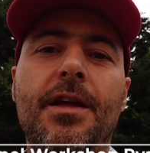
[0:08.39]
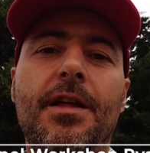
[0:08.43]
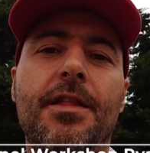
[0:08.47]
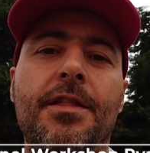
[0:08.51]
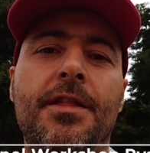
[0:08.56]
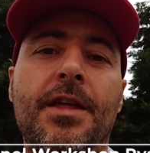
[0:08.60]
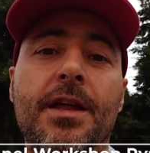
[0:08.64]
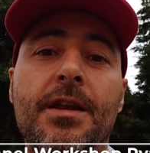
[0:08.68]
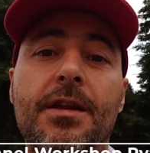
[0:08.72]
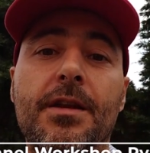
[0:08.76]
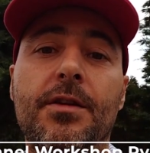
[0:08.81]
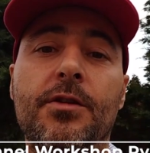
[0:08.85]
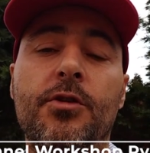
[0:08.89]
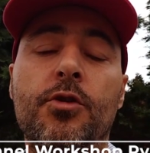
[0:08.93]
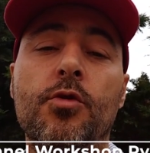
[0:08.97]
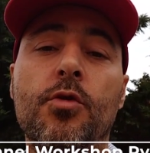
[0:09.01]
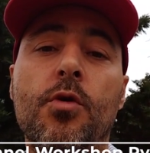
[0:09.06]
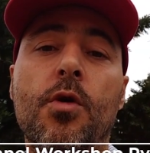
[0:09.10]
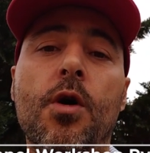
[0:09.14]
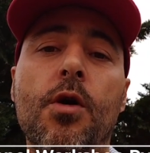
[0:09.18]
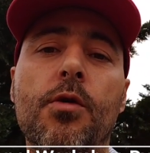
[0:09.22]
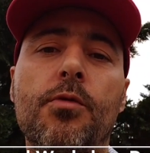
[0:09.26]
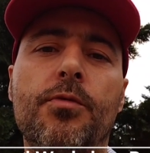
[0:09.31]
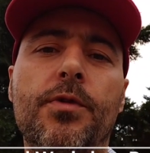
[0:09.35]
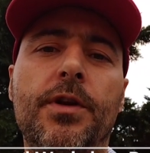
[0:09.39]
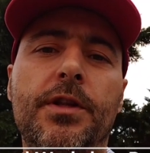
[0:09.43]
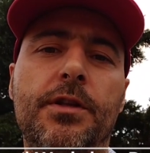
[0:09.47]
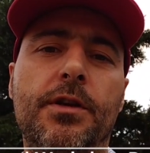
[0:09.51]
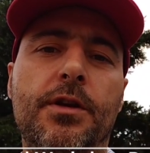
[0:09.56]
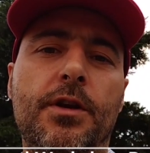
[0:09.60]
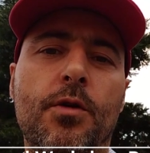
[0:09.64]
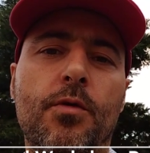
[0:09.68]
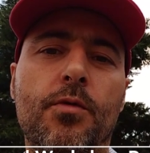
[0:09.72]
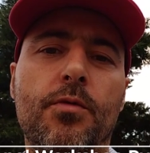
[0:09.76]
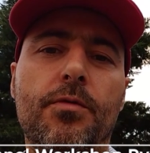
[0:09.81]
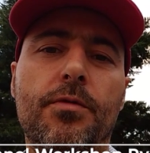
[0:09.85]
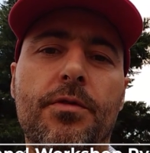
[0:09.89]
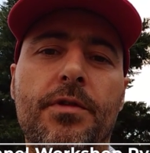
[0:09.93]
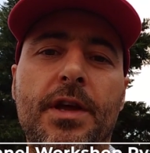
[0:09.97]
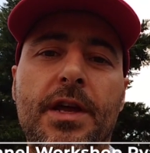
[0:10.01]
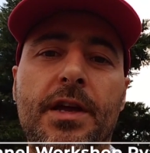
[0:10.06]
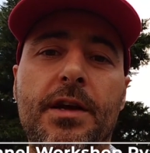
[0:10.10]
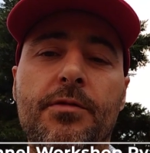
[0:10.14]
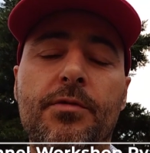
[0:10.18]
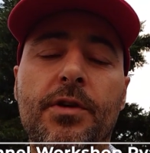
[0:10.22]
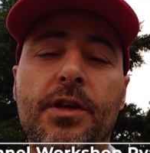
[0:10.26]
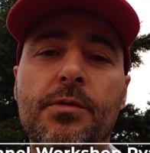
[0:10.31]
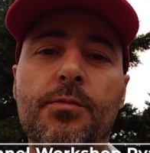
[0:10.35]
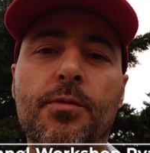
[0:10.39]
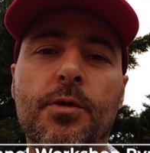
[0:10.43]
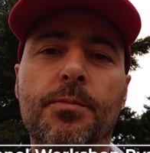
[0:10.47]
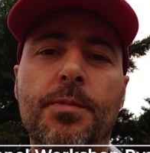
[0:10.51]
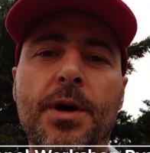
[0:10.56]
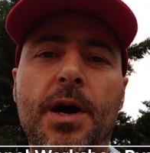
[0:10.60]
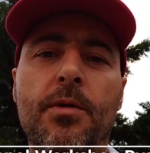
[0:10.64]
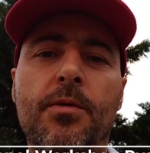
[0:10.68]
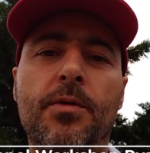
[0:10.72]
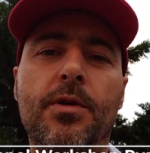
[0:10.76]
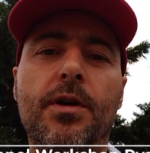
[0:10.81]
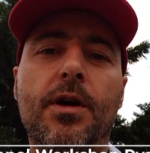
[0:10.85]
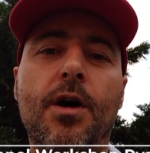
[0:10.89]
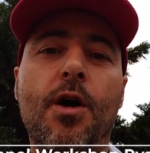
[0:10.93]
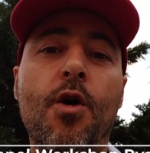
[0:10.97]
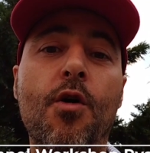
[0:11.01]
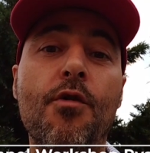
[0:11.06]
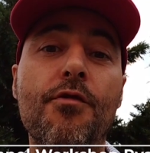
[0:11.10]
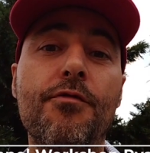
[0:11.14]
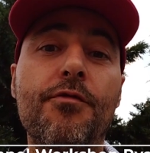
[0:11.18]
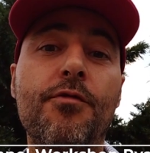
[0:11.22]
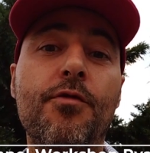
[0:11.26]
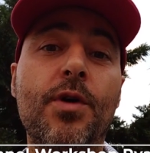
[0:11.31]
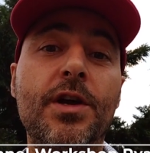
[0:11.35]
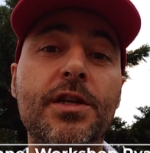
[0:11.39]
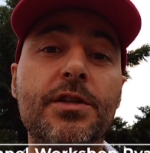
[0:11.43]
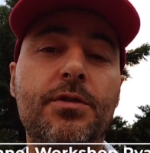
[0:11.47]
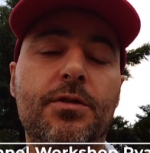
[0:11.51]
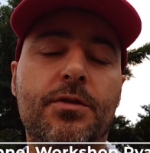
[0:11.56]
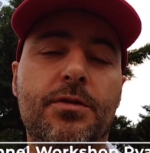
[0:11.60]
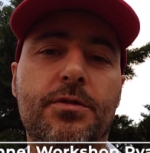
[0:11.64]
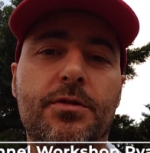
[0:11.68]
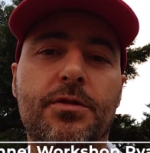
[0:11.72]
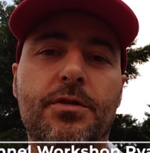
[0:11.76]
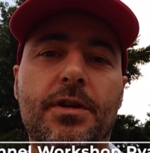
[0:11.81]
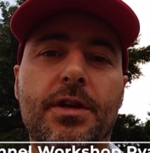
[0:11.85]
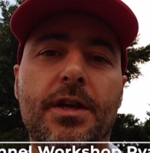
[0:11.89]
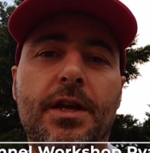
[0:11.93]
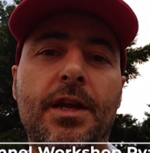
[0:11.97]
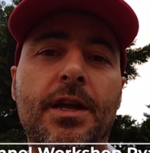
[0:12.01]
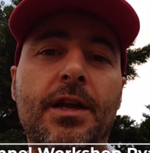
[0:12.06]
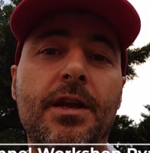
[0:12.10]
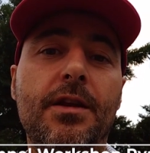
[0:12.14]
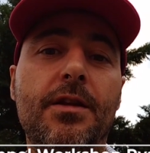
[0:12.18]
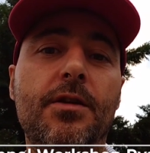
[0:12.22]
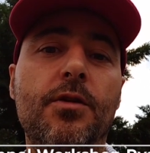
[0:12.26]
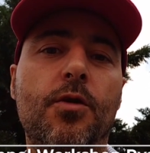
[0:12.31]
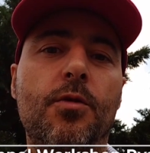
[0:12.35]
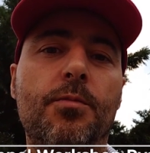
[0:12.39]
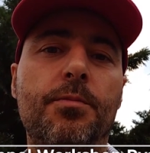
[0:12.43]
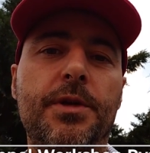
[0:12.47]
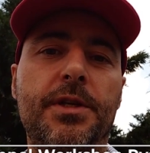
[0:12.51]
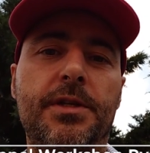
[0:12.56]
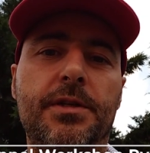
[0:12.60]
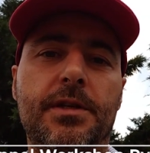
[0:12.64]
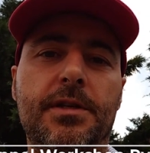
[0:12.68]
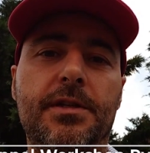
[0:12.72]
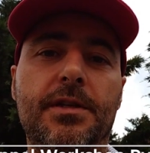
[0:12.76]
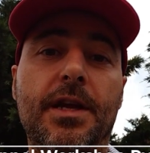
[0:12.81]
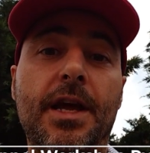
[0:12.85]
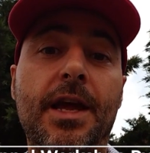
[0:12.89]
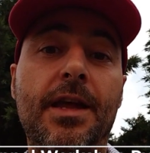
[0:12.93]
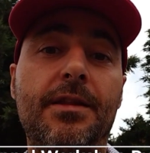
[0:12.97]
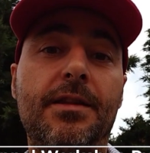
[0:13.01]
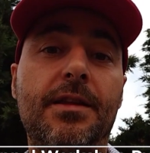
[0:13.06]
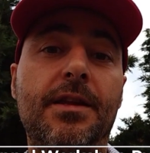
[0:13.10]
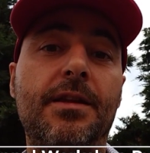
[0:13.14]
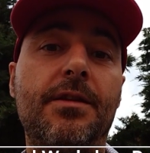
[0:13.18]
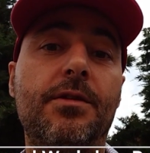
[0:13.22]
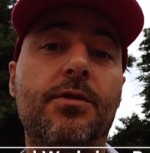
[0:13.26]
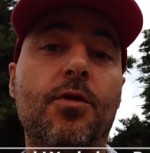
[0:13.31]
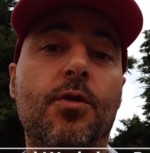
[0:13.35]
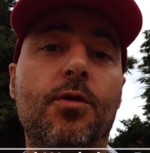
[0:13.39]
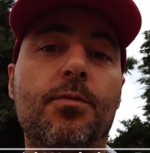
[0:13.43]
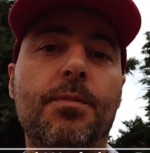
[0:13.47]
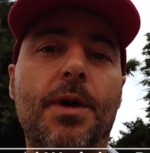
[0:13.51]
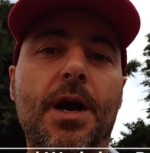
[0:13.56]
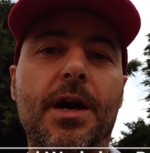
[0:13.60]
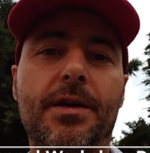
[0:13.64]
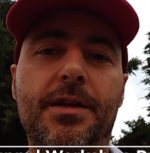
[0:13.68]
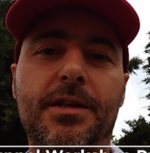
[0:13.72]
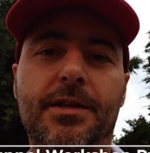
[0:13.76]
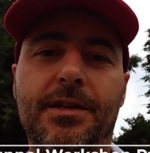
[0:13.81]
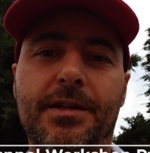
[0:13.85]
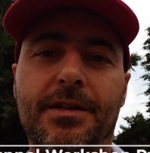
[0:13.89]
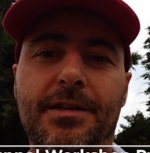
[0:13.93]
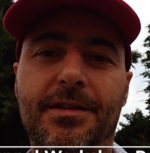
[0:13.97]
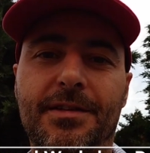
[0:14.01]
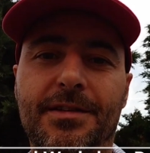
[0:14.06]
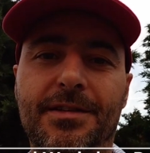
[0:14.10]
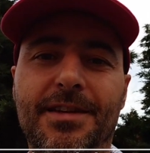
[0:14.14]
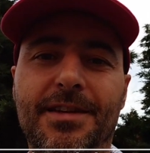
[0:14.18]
then you already know the incredible power of questions in your business and in your marketing.